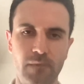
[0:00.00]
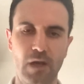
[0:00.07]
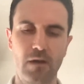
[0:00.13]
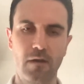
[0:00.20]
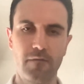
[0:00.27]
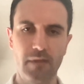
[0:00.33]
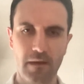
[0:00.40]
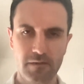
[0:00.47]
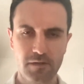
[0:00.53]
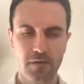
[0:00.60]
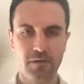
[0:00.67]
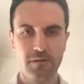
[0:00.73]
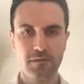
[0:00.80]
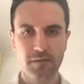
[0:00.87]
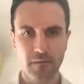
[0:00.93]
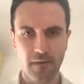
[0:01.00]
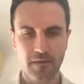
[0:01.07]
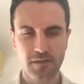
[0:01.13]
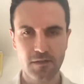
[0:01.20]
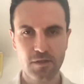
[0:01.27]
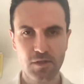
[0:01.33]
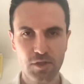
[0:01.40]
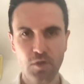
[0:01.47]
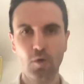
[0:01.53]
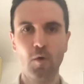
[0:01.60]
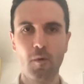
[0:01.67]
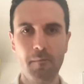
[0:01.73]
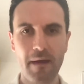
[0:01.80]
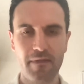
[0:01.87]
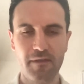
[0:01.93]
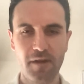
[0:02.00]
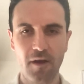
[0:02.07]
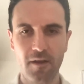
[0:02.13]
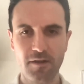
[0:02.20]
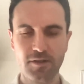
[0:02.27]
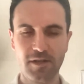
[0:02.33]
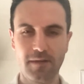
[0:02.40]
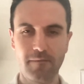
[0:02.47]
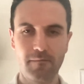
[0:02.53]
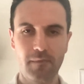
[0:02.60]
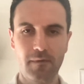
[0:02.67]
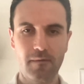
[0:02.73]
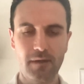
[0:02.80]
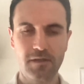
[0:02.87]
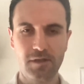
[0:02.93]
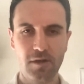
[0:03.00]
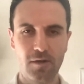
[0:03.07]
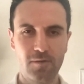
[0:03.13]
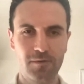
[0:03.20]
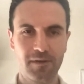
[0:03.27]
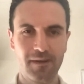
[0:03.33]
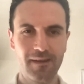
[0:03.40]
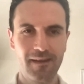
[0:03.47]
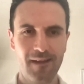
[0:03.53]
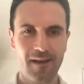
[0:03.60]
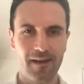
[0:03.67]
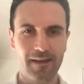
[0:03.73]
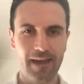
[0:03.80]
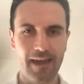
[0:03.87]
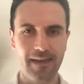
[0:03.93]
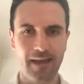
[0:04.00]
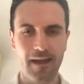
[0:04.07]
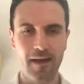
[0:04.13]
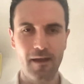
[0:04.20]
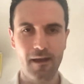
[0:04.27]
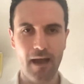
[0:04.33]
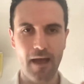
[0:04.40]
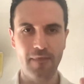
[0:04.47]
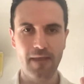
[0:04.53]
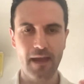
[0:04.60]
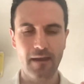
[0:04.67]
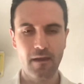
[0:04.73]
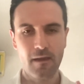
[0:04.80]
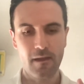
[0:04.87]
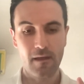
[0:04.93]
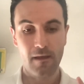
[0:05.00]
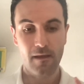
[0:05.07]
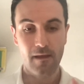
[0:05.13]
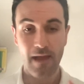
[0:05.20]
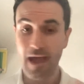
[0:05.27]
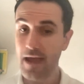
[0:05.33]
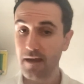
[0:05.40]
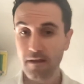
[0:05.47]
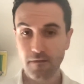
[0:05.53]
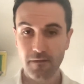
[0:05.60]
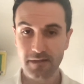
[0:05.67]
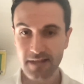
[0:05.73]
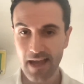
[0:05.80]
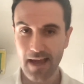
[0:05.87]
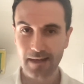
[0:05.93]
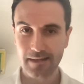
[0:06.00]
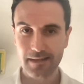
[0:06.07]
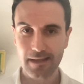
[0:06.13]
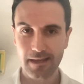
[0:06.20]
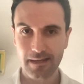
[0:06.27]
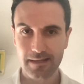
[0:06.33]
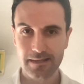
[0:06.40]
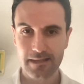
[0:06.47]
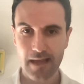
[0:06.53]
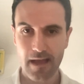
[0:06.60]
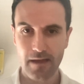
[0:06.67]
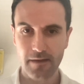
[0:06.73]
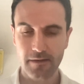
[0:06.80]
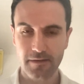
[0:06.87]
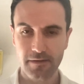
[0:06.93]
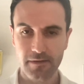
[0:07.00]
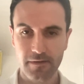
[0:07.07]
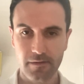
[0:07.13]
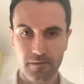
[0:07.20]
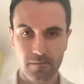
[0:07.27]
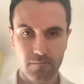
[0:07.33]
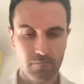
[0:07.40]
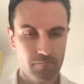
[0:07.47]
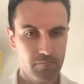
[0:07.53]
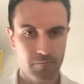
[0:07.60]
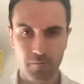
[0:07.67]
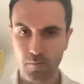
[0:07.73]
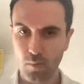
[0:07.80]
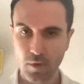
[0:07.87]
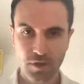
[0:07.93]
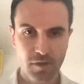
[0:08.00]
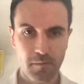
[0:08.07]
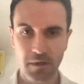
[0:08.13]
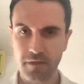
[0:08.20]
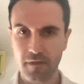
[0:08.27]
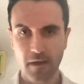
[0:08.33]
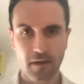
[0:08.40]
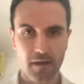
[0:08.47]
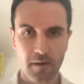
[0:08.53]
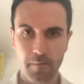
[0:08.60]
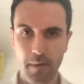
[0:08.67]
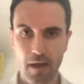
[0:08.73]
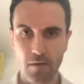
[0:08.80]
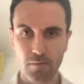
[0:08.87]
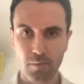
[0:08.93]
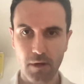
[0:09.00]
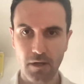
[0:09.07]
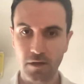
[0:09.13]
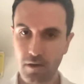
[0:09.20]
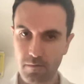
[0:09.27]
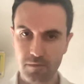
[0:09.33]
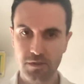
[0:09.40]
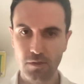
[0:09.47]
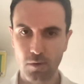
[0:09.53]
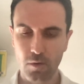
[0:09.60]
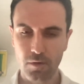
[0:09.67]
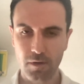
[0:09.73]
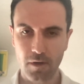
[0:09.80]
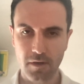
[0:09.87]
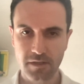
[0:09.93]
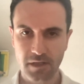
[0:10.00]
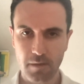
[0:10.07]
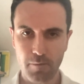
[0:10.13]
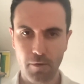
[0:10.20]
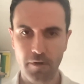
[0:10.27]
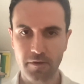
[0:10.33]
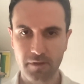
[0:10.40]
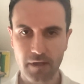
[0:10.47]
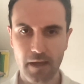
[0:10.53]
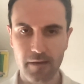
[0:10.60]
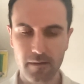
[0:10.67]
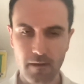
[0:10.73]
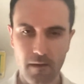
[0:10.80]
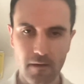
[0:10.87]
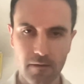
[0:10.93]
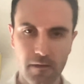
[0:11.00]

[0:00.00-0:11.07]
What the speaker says: I love that. So that's the SCORE methodology. That's gold. Okay. And then any other tactics that we should be thinking about when it comes to organizing a product catalog?